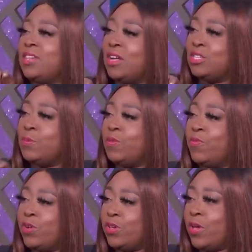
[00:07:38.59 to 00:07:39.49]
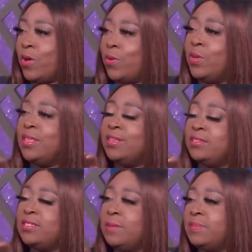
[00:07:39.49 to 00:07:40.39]
to talk to you before you go.
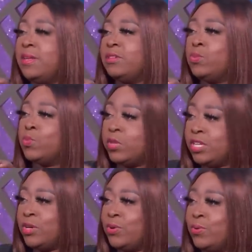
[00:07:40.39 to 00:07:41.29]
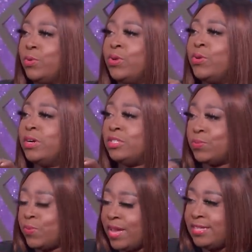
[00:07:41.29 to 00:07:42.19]
There's something that was really cool. You're
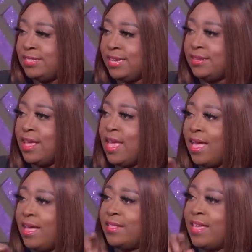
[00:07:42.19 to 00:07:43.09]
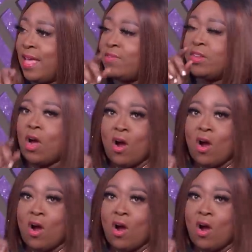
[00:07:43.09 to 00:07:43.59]
directing mm -hmm. in Kevin